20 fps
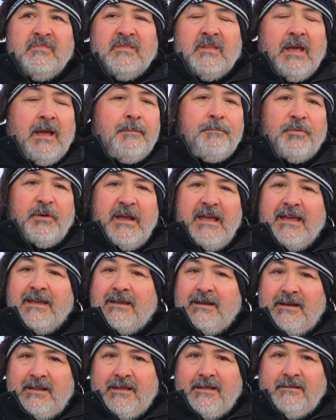I
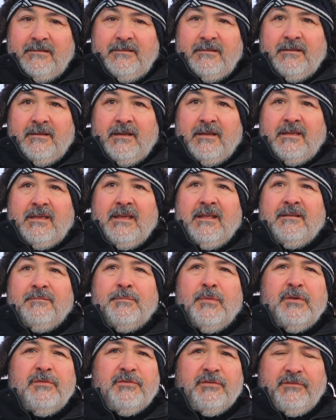bracketed, again,
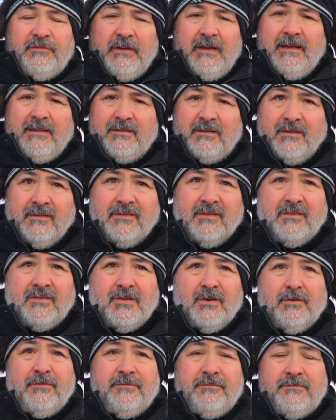moving fast because it's
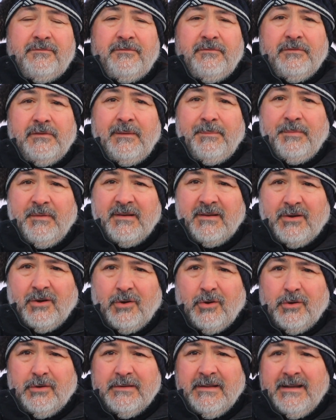so flipping
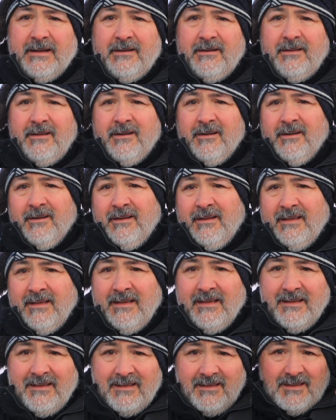cold out here.
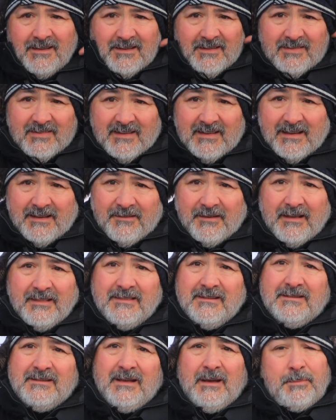You can see I got
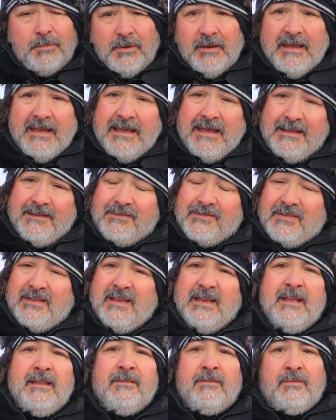the double hats
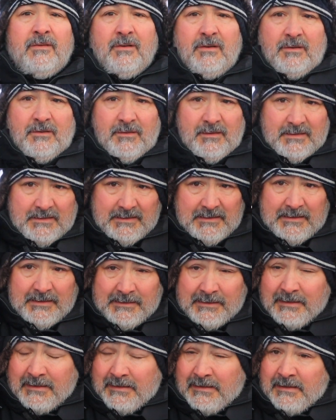on, so
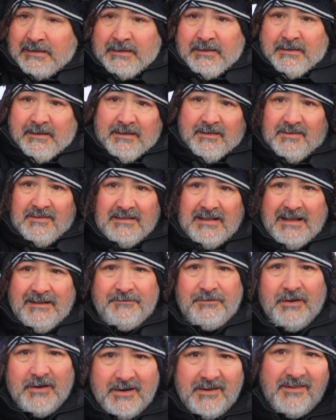it's
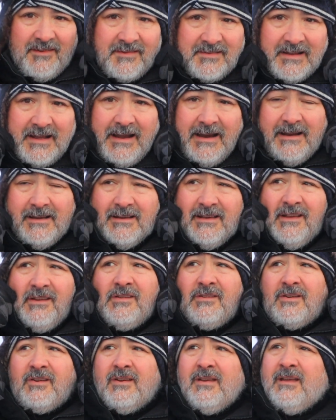not very
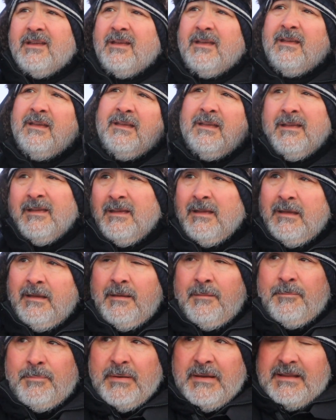stylish,
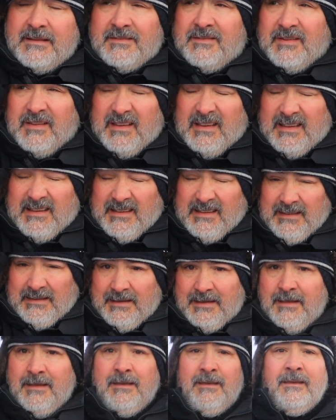but uh,
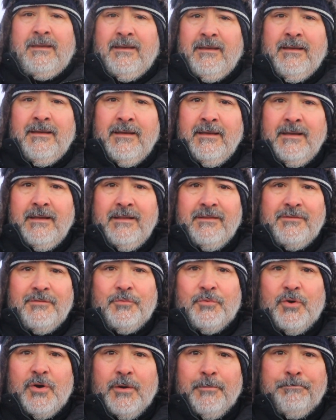it's
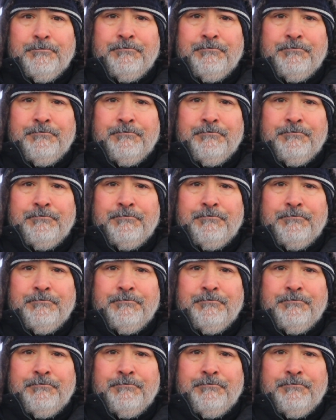warm.